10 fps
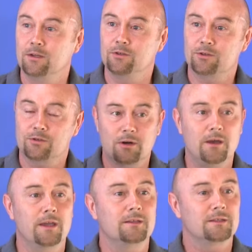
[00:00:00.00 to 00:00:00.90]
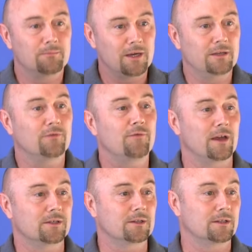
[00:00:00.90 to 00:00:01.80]
in trying to
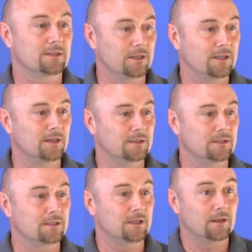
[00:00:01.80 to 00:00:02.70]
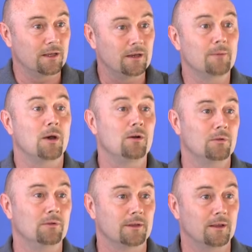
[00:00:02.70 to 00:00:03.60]
manufacture this identity and then
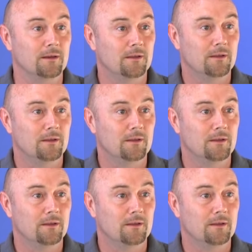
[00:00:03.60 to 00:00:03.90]
uphold it,